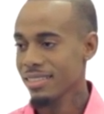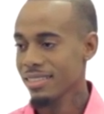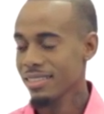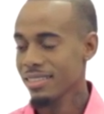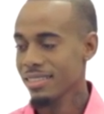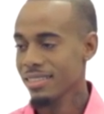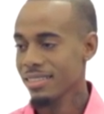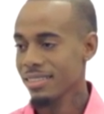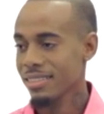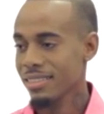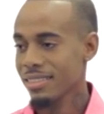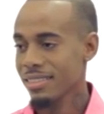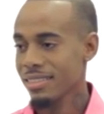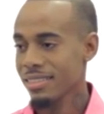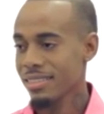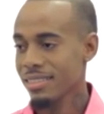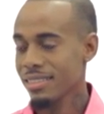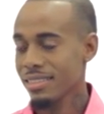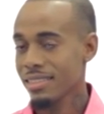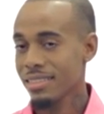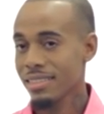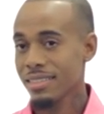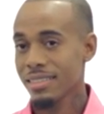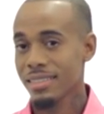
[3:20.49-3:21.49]

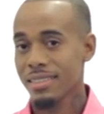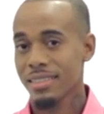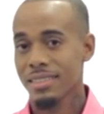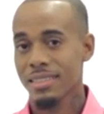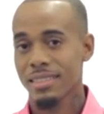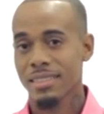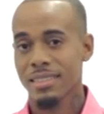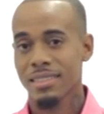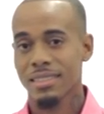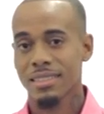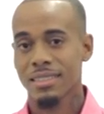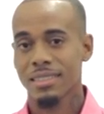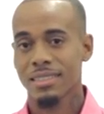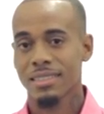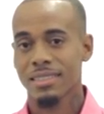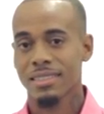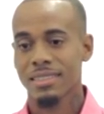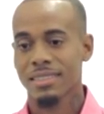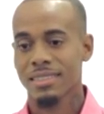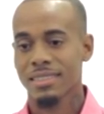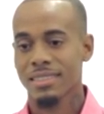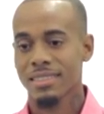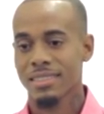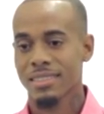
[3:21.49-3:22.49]

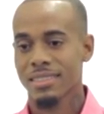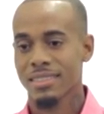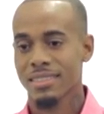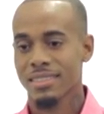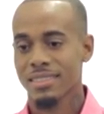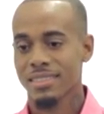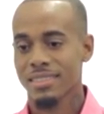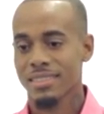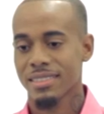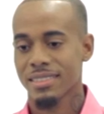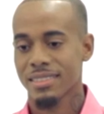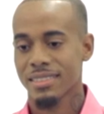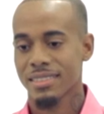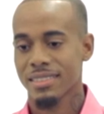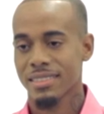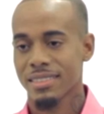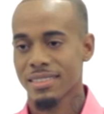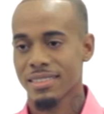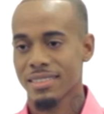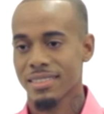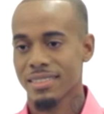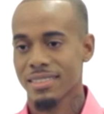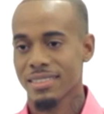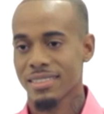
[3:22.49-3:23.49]

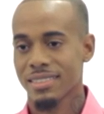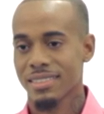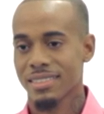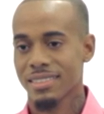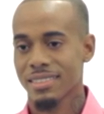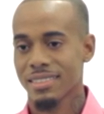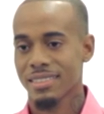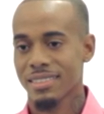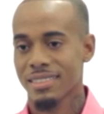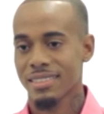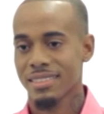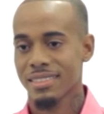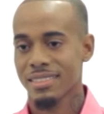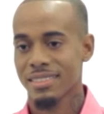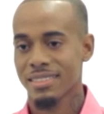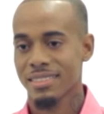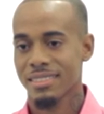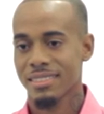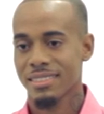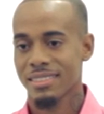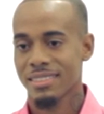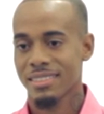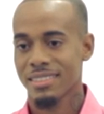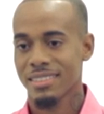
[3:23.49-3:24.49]

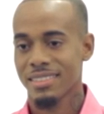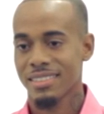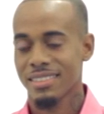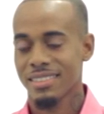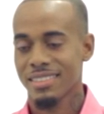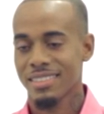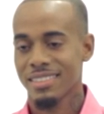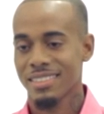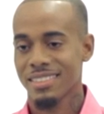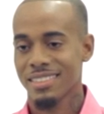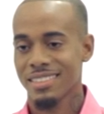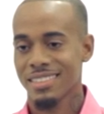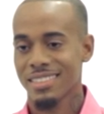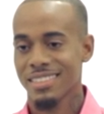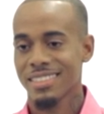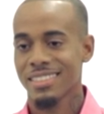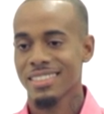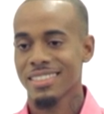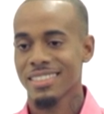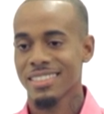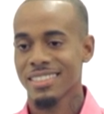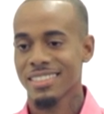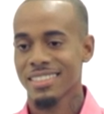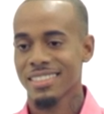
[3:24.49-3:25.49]

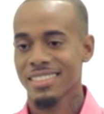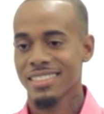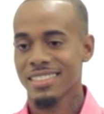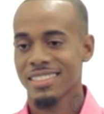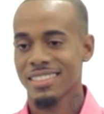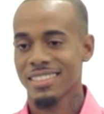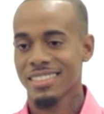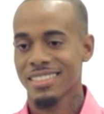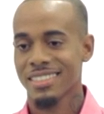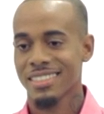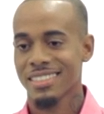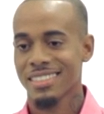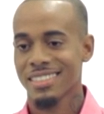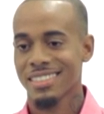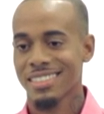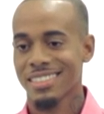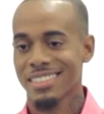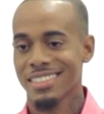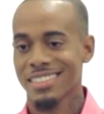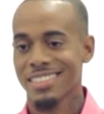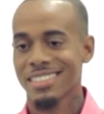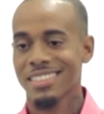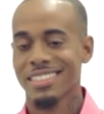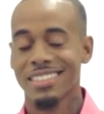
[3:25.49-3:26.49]

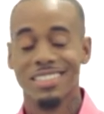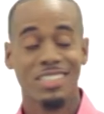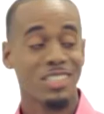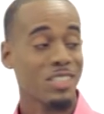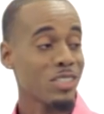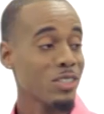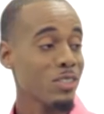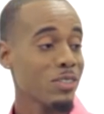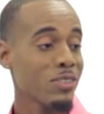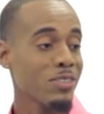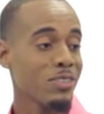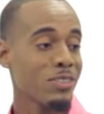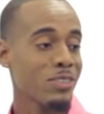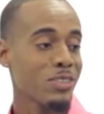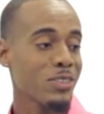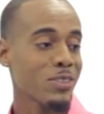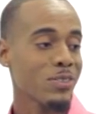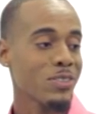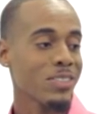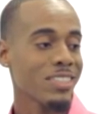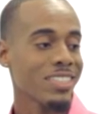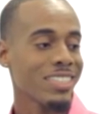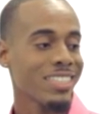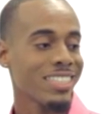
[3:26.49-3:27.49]

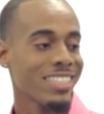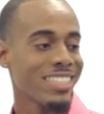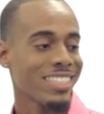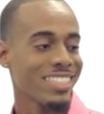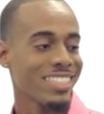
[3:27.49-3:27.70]
[no speech]